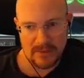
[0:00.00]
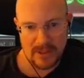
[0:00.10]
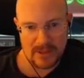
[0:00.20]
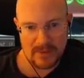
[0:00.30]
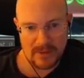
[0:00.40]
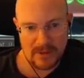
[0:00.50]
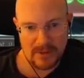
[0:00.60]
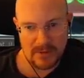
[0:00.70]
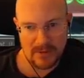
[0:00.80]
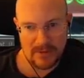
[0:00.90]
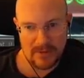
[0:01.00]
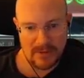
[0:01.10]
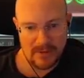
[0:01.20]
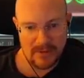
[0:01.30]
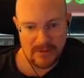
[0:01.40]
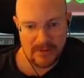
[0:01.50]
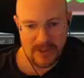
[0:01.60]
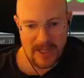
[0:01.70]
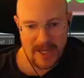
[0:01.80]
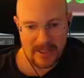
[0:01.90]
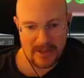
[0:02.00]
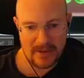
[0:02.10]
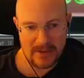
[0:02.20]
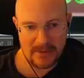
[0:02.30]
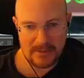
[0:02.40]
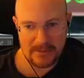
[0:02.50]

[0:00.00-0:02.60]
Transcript: Actually, I'm gonna cloak the flak here.